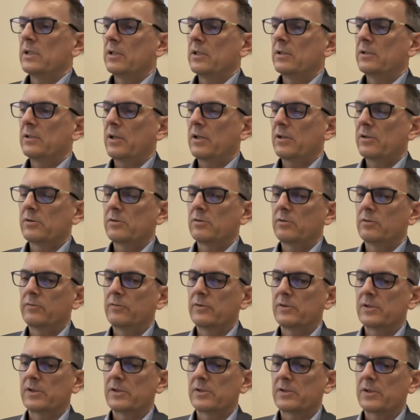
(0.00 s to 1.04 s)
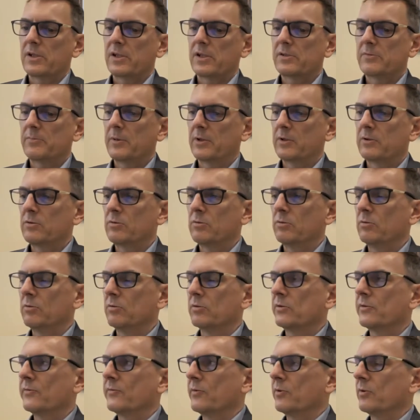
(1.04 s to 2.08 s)
attack surface assessment
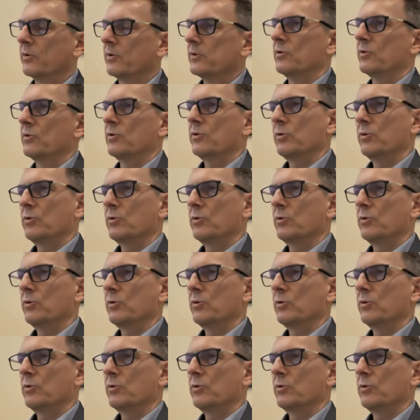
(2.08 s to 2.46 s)
tools fall into